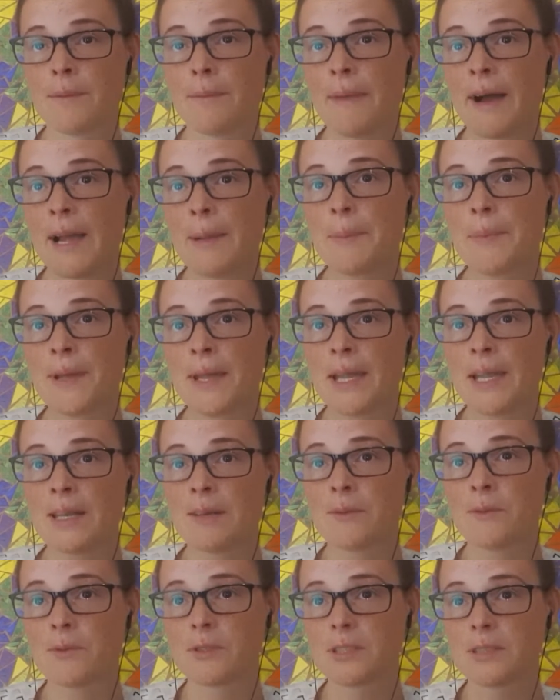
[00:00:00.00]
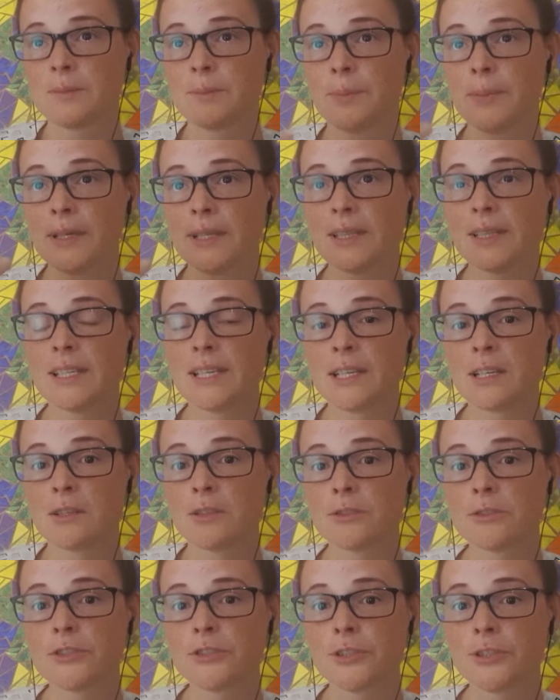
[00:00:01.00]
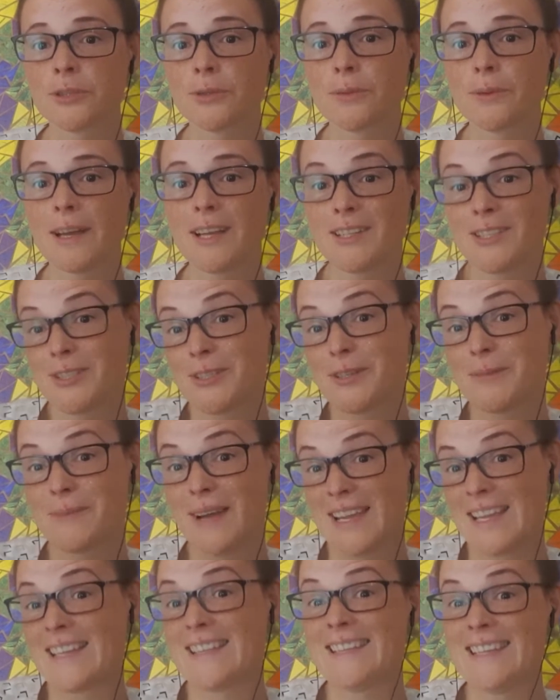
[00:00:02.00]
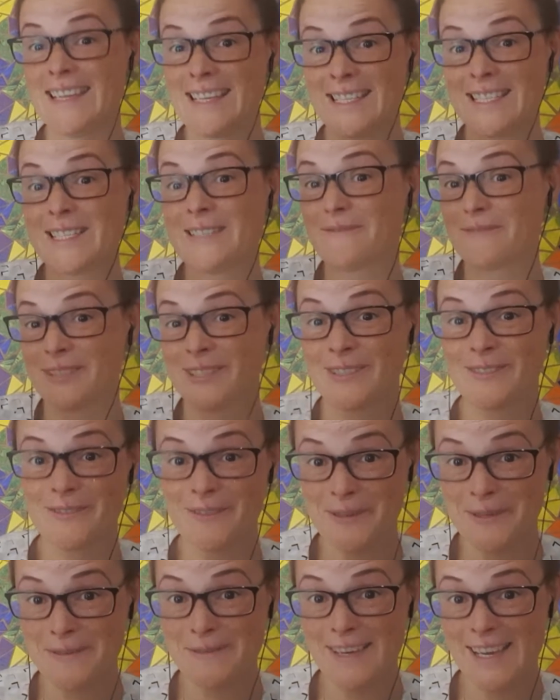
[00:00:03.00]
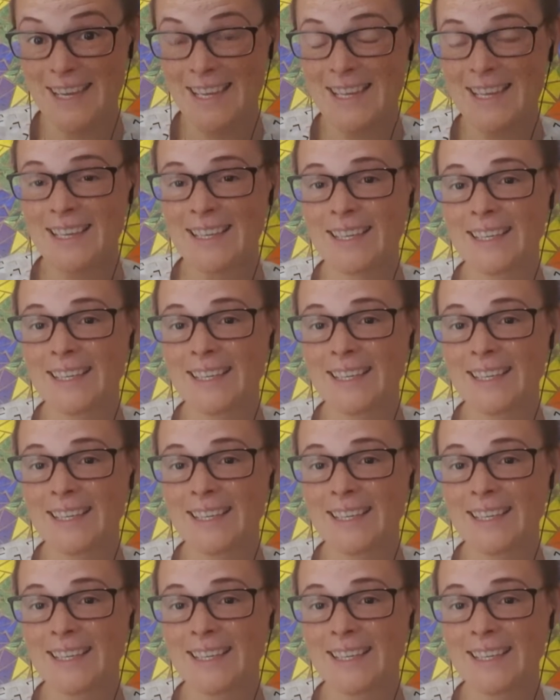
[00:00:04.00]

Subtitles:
my pain was building also, and so my addiction was growing.